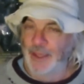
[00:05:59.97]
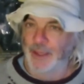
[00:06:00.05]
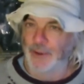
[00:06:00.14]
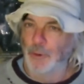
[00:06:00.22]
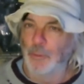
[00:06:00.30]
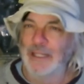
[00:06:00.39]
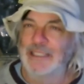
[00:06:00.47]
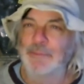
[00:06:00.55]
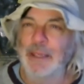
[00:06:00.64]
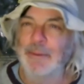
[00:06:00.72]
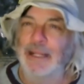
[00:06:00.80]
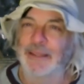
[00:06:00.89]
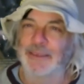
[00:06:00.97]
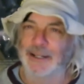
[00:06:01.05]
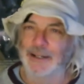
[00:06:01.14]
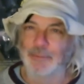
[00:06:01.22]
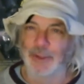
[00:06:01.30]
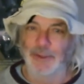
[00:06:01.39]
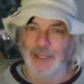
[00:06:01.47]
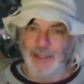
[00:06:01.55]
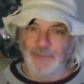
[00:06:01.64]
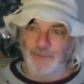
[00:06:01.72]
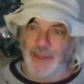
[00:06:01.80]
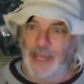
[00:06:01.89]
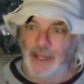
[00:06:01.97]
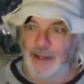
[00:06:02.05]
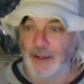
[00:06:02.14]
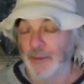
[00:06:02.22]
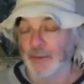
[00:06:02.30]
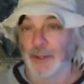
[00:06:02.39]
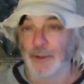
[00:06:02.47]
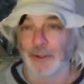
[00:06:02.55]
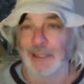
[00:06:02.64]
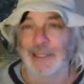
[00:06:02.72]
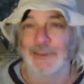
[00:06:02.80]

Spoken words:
A whole bunch of people out there believe that the early